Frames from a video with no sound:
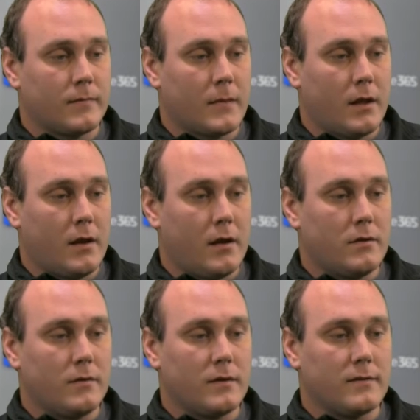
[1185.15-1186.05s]
And you
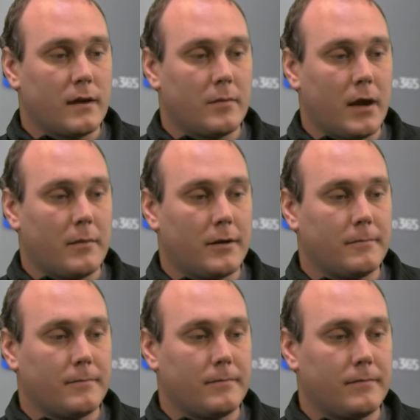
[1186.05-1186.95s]
can take payment.
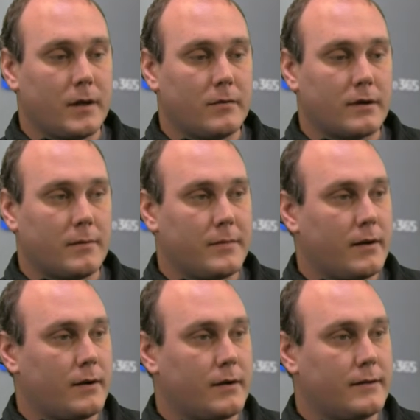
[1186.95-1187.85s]
Now let's come down
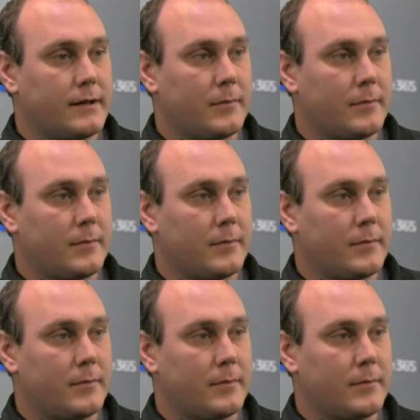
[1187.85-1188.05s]
here and take